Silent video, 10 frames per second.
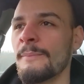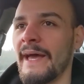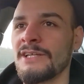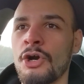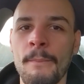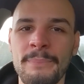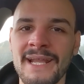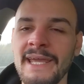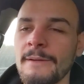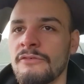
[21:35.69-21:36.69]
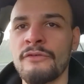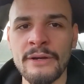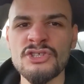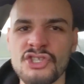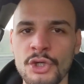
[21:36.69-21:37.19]
and complete
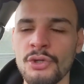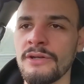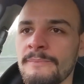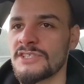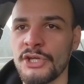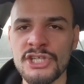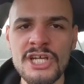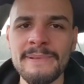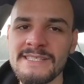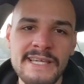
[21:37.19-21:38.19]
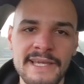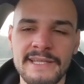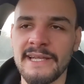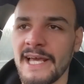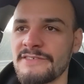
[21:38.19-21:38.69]
real soon. So you should be seeing it
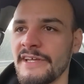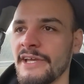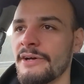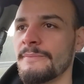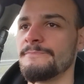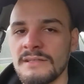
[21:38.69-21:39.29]
in the next video.